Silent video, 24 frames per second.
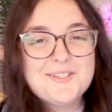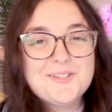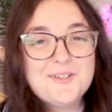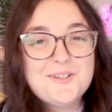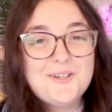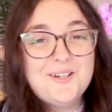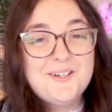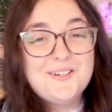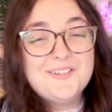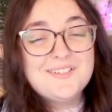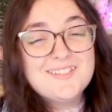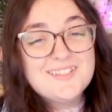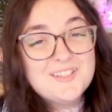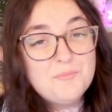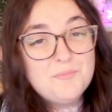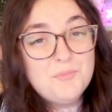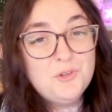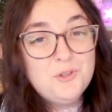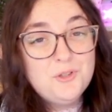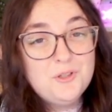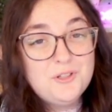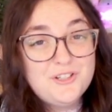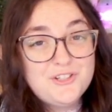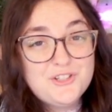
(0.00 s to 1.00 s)
I saw a
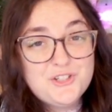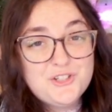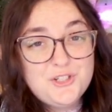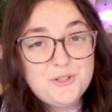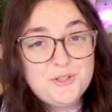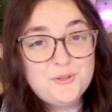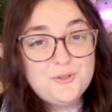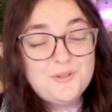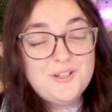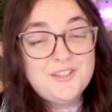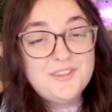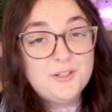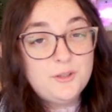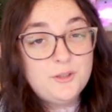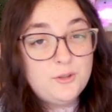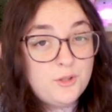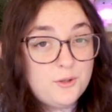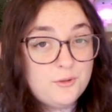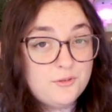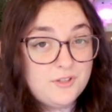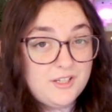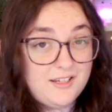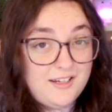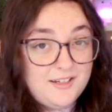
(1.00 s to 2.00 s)
similar issue in the
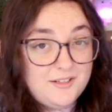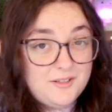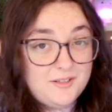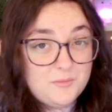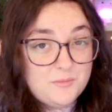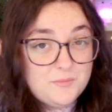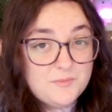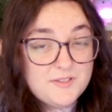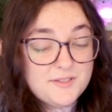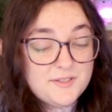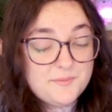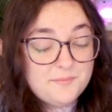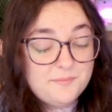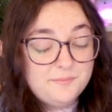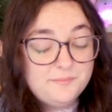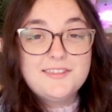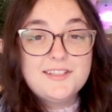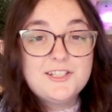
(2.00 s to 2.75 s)
clothing items.